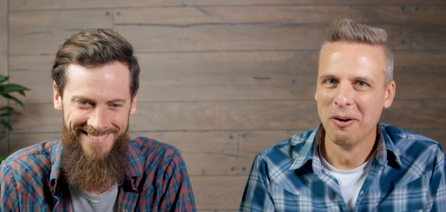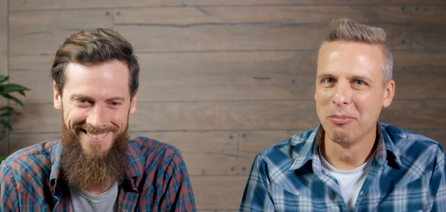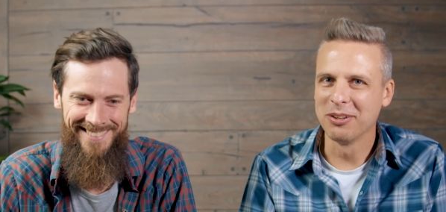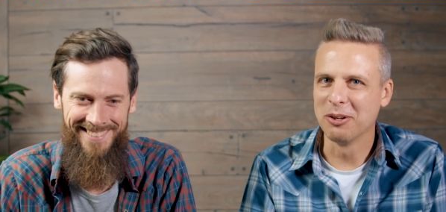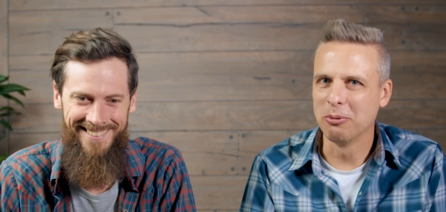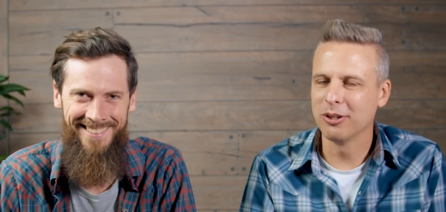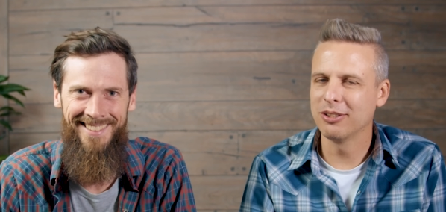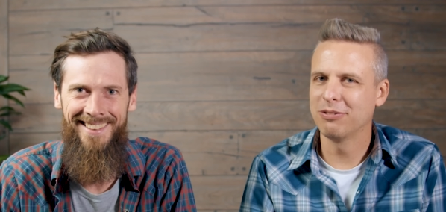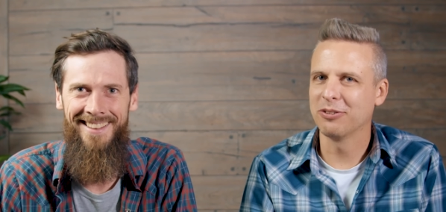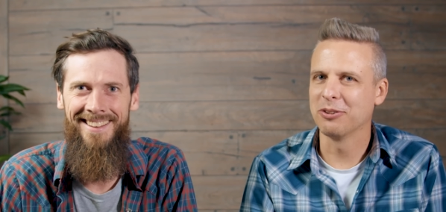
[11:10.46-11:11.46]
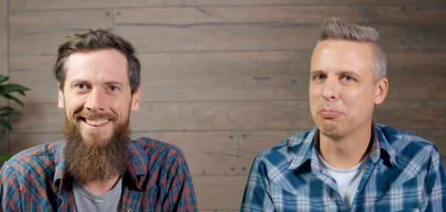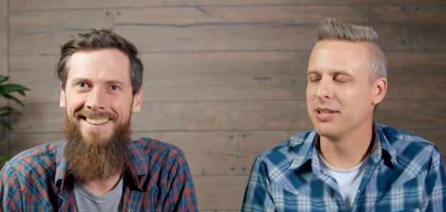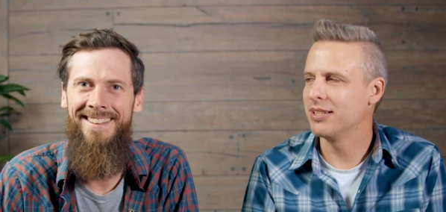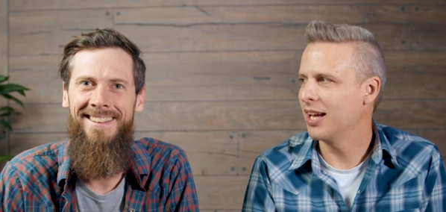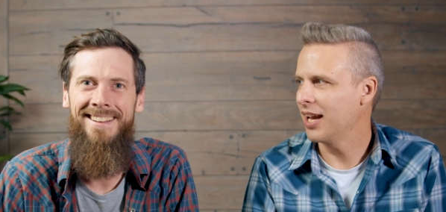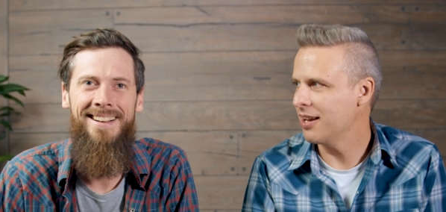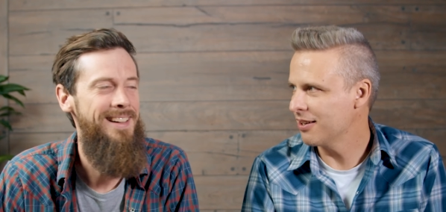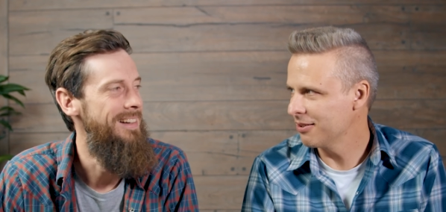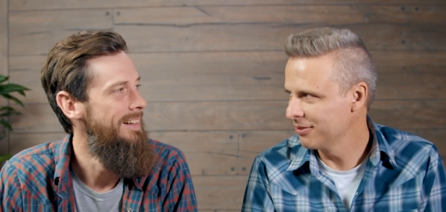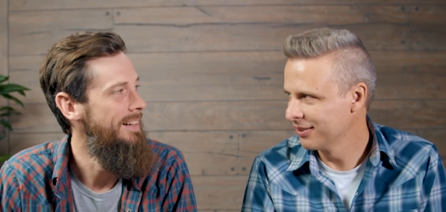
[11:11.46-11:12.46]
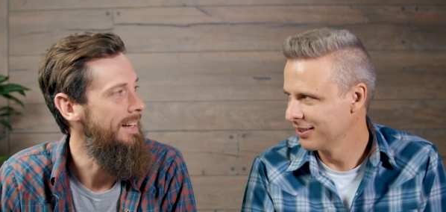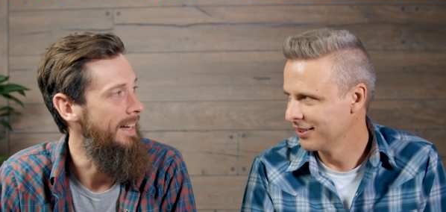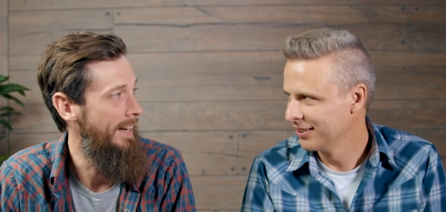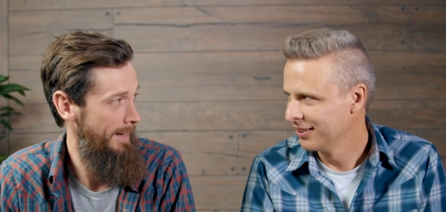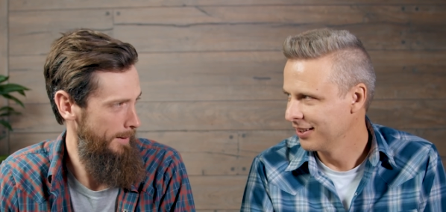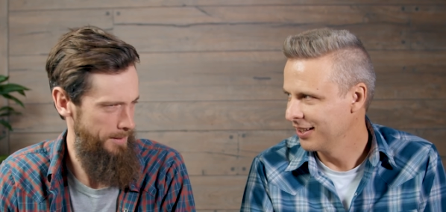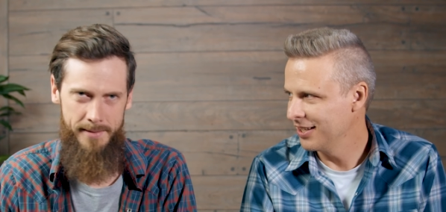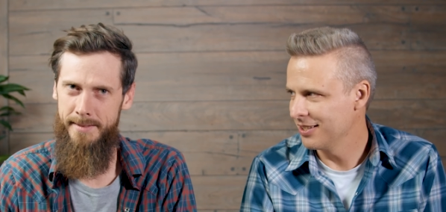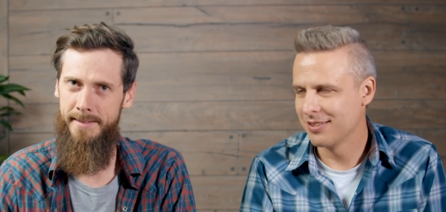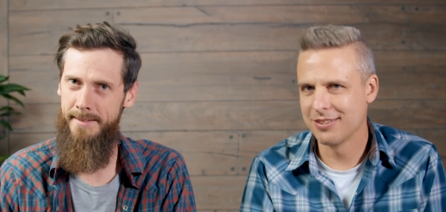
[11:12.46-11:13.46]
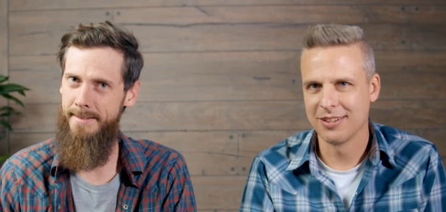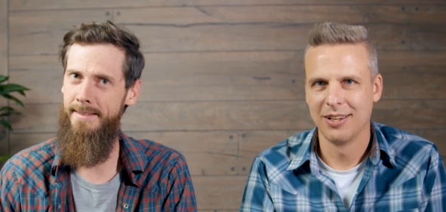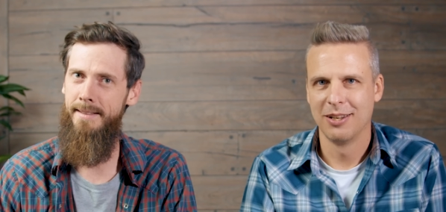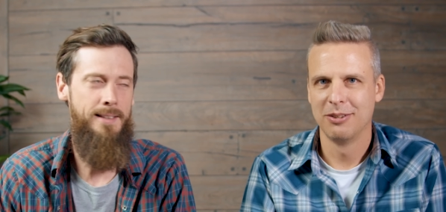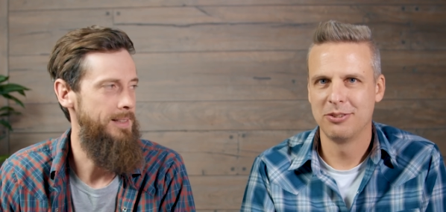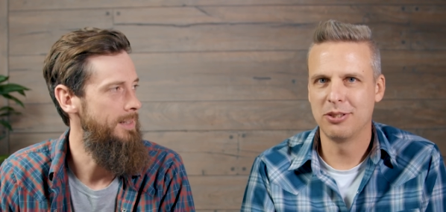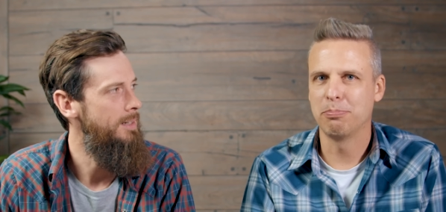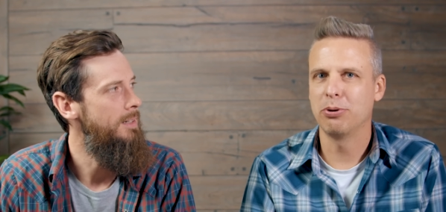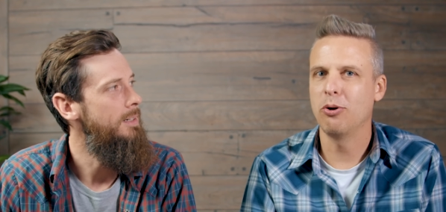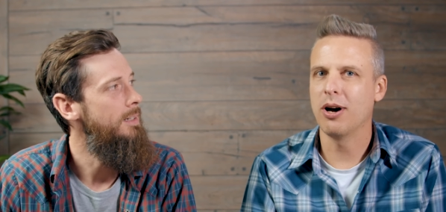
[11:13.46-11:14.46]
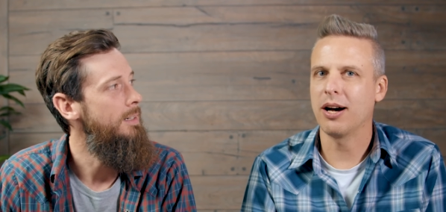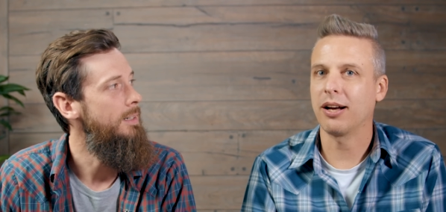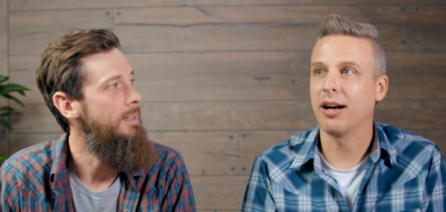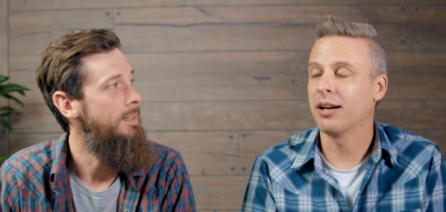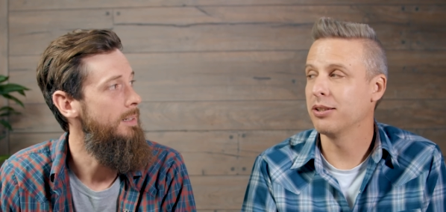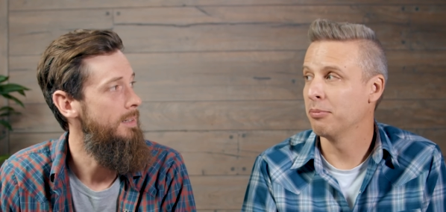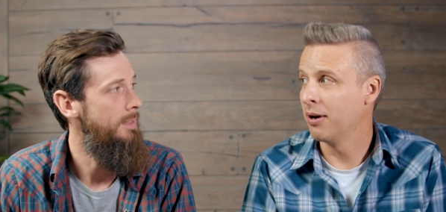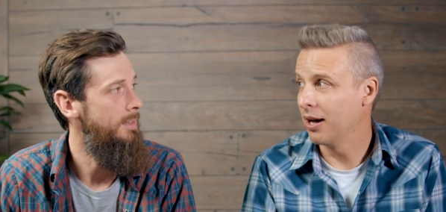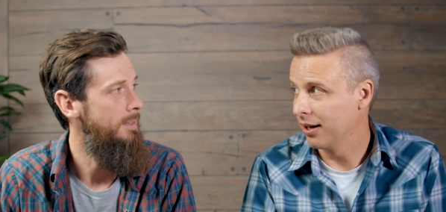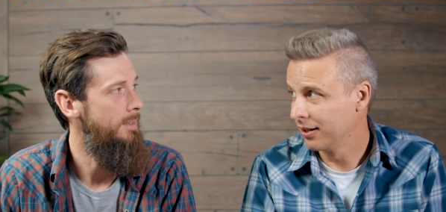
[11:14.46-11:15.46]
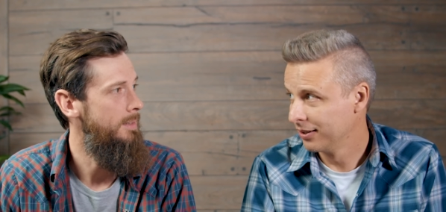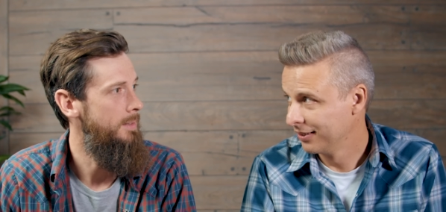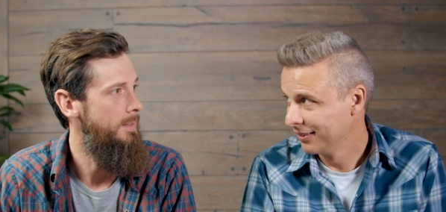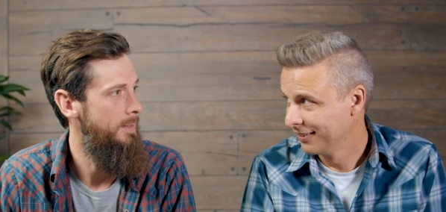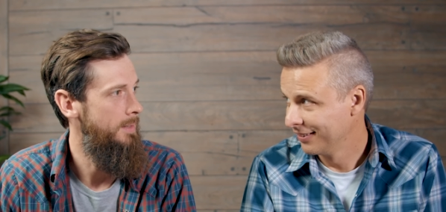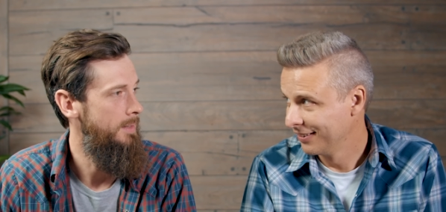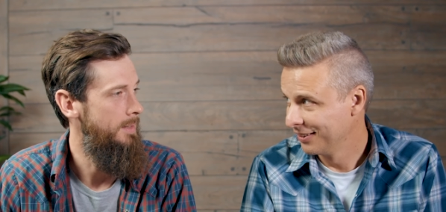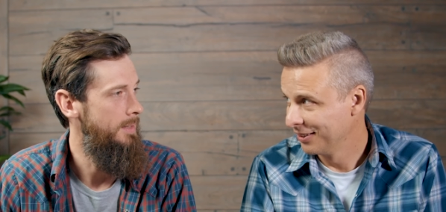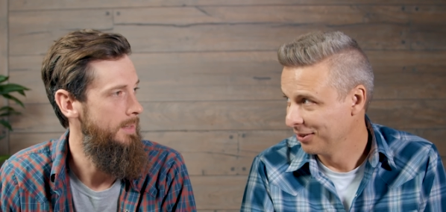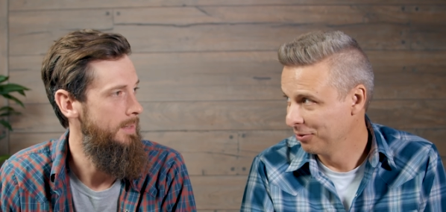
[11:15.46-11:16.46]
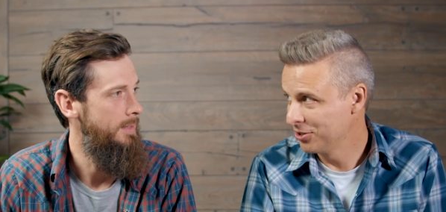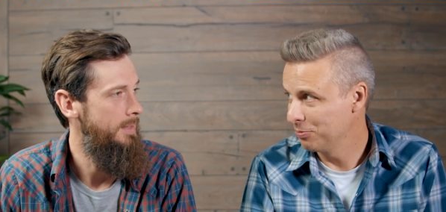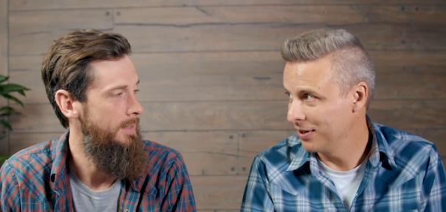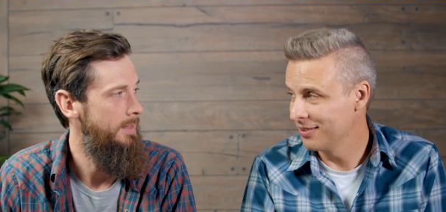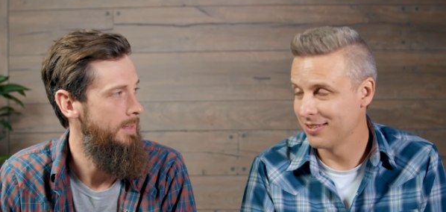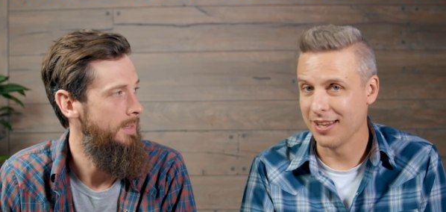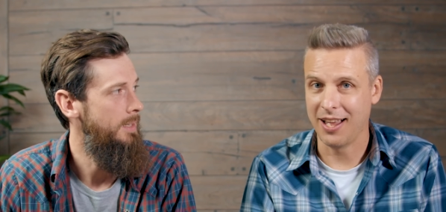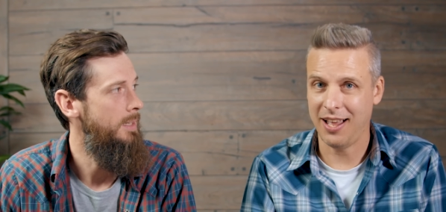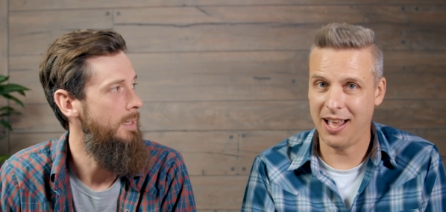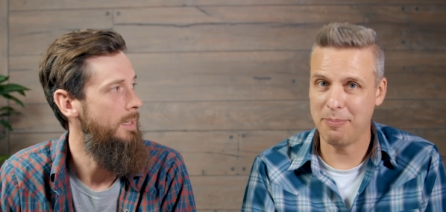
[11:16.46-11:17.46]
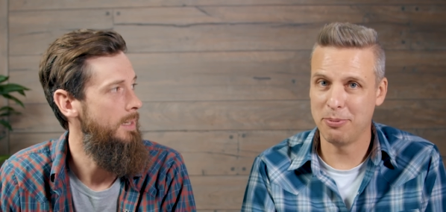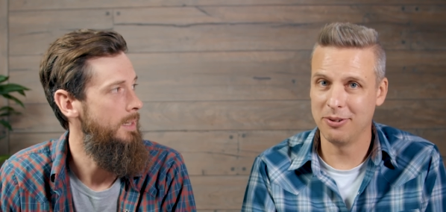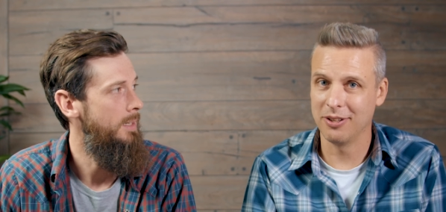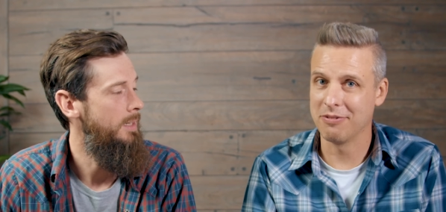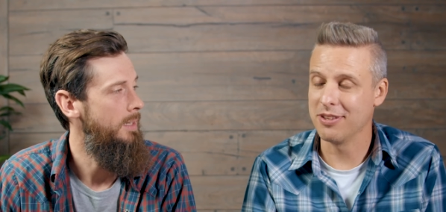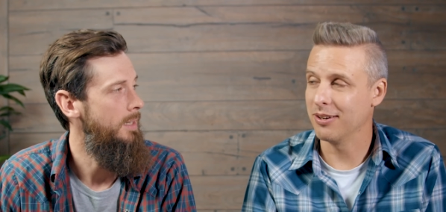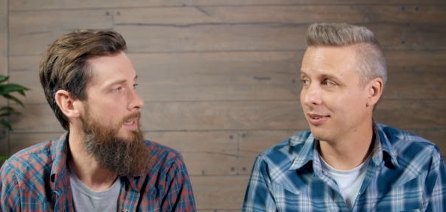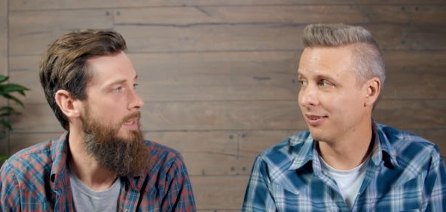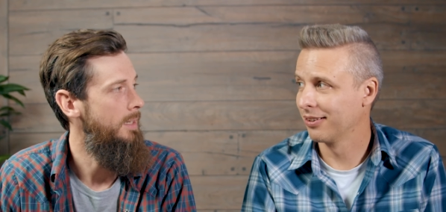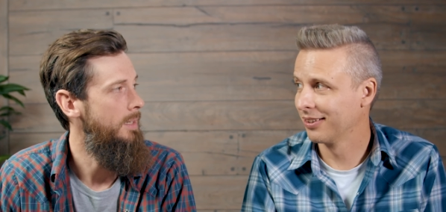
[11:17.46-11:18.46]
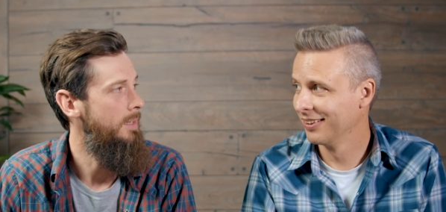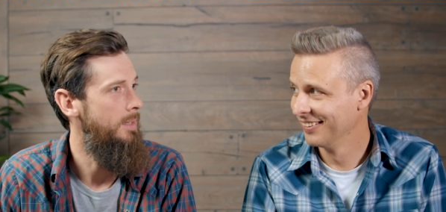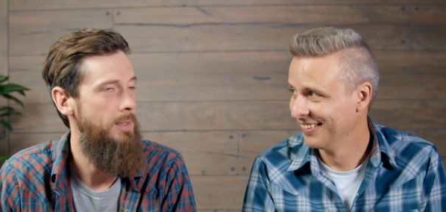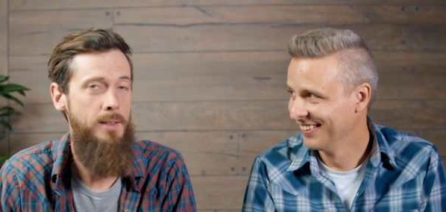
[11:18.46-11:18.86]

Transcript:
Speaker 1: but the word for potato is tapuach adamah which means apple of the earth.